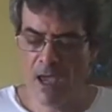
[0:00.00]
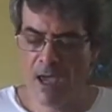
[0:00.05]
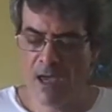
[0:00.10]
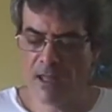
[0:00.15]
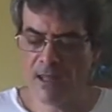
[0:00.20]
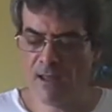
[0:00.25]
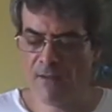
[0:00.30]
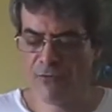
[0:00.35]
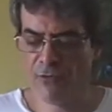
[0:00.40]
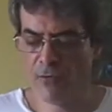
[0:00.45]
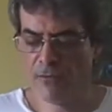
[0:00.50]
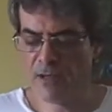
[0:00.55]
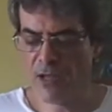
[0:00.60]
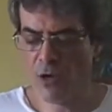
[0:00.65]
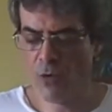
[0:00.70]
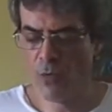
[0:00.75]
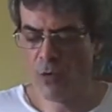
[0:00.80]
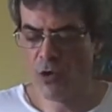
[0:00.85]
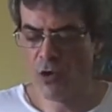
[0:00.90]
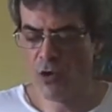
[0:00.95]
and then from
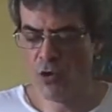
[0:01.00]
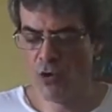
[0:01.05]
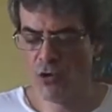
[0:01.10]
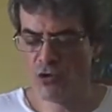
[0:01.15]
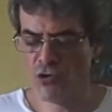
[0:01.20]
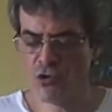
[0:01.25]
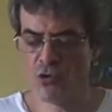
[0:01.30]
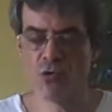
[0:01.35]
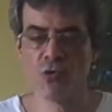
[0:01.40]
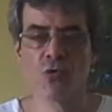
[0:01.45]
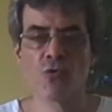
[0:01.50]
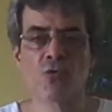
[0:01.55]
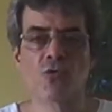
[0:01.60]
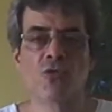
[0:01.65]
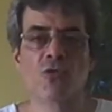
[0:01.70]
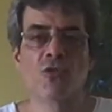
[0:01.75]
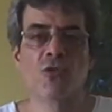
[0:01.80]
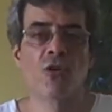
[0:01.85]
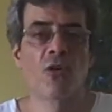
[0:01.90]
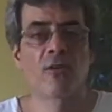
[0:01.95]
there we go to
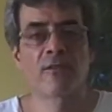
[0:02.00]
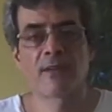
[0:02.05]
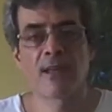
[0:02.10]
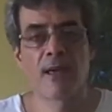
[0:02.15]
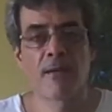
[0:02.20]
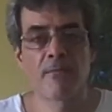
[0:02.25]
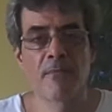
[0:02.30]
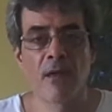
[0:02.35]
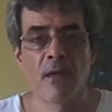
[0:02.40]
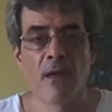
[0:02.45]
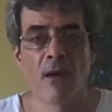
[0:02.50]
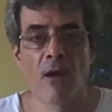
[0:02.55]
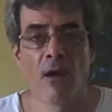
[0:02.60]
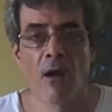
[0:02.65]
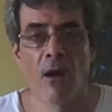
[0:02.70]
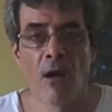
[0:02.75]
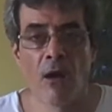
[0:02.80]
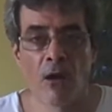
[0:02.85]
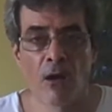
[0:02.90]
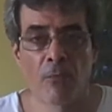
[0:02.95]
Gotham
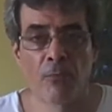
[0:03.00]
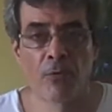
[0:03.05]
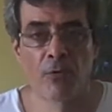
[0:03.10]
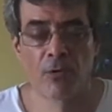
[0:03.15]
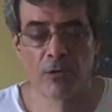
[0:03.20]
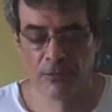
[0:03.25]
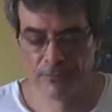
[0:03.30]
Harbor,